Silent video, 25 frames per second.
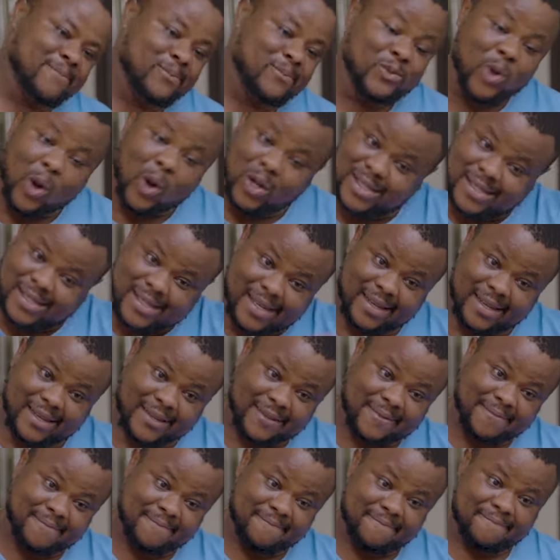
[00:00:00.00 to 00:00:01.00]
Nothing.
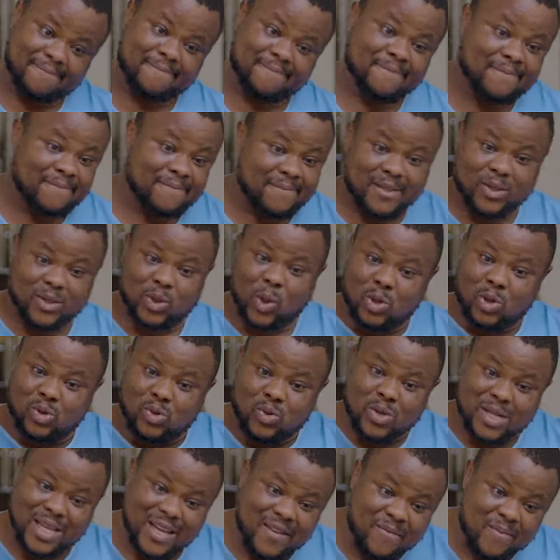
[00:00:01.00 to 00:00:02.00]

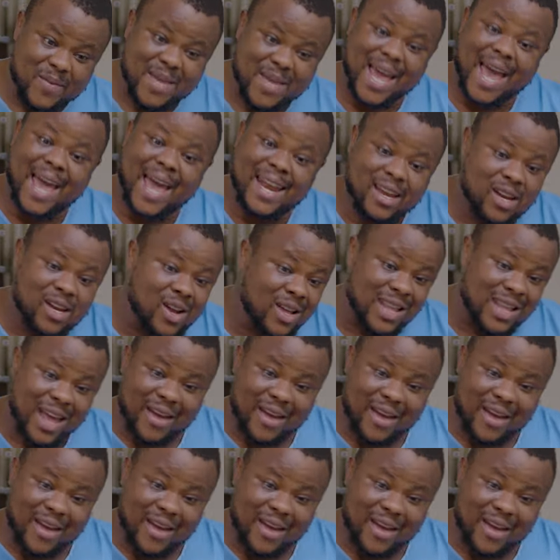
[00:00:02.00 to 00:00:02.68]
Doesn't give me any.